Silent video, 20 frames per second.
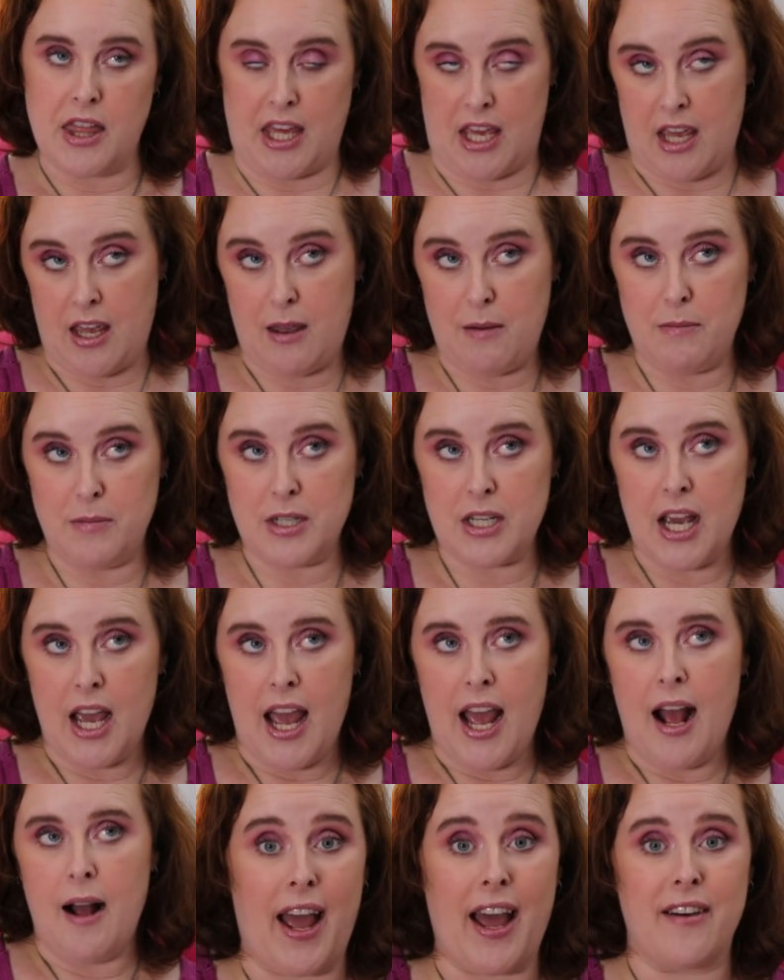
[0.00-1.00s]
themed.
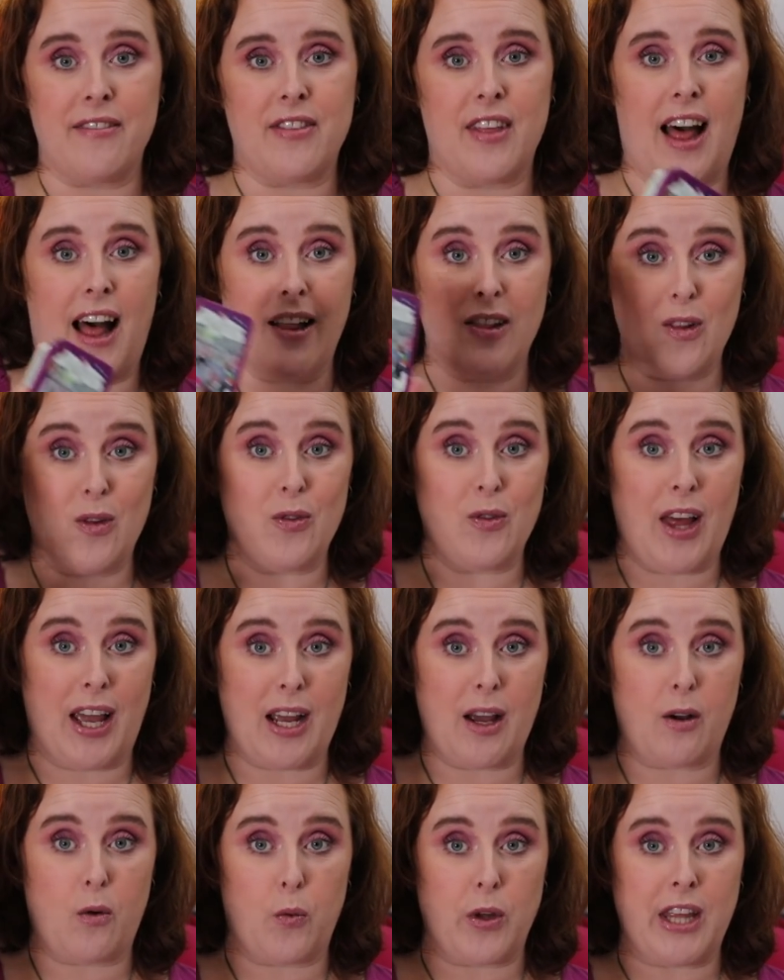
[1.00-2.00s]
I have the,
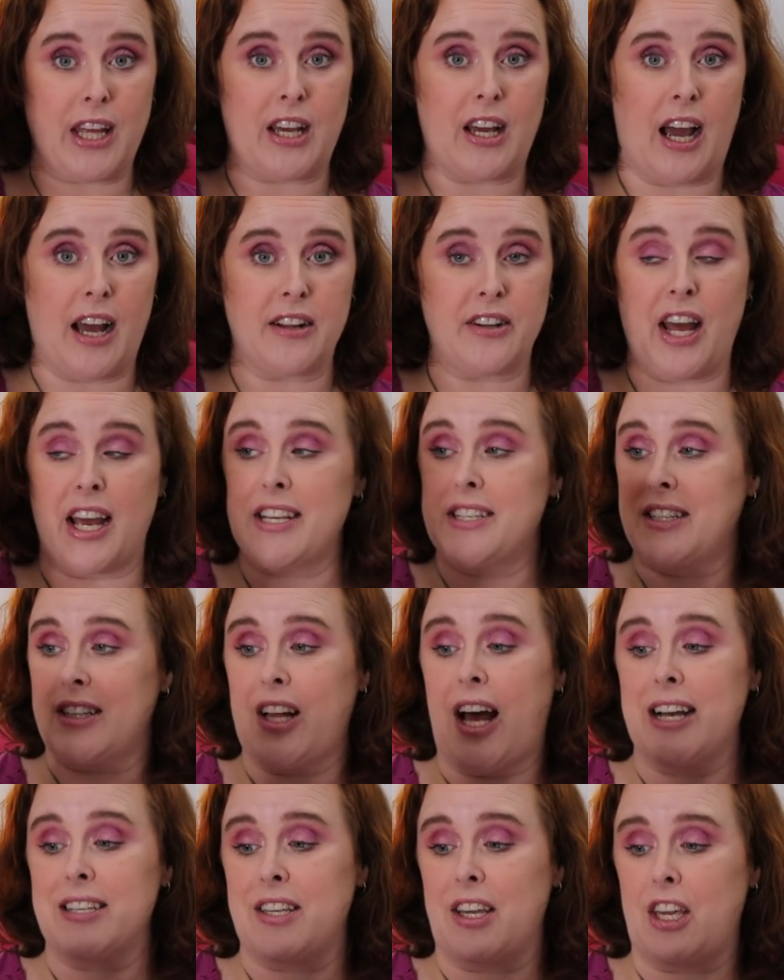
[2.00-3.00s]
like a really nice,
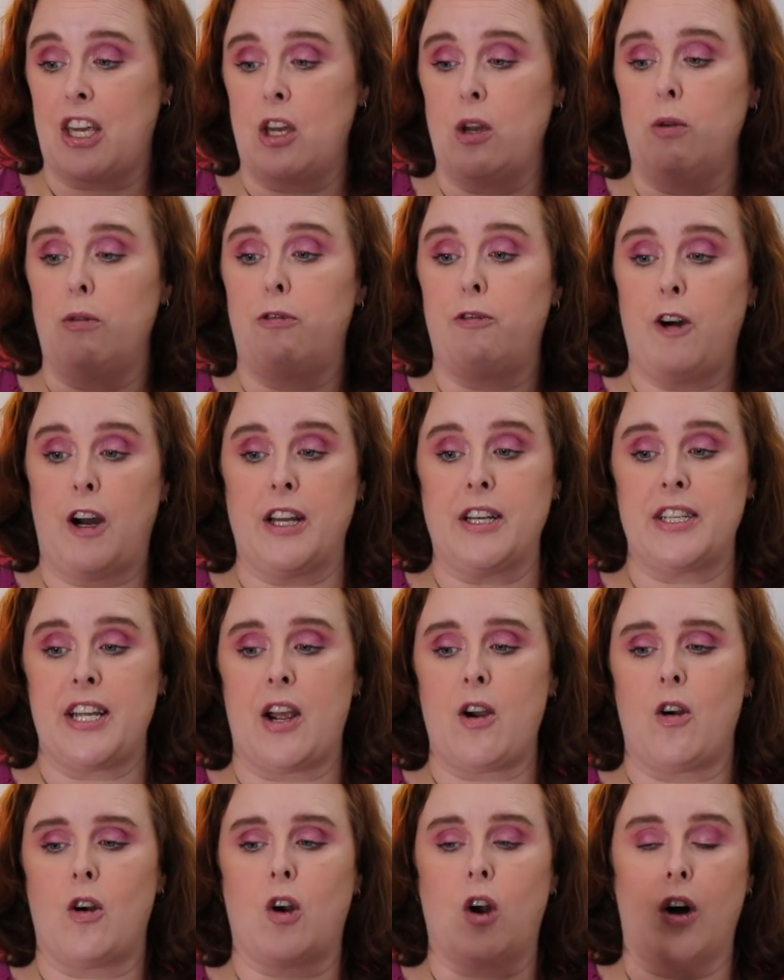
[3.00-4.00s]
classic, cute, fun
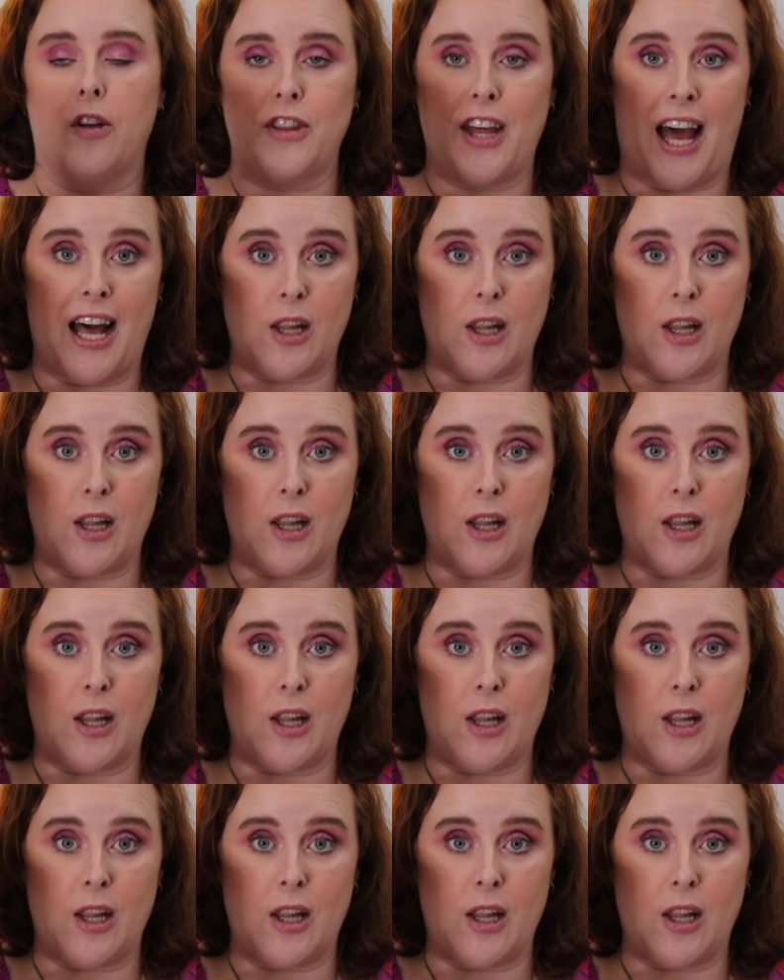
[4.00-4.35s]
tarot called the